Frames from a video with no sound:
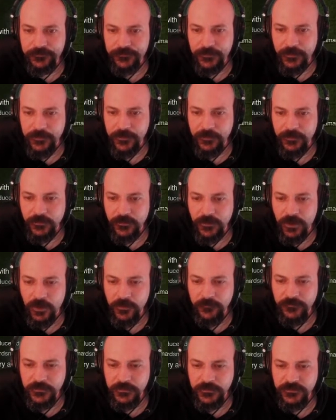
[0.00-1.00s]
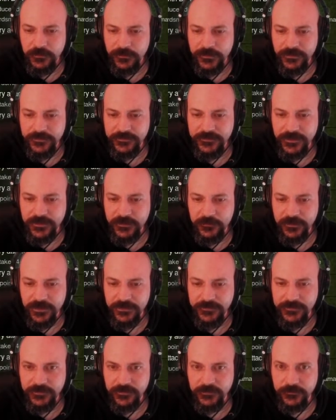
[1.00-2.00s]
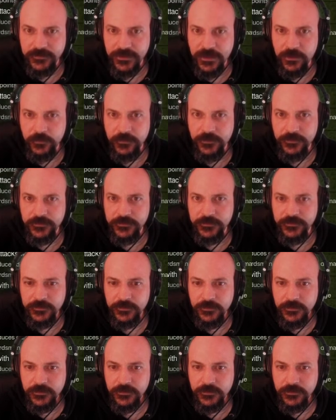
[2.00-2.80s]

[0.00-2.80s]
I mean, hopefully we should be able to take plenty of them down with us.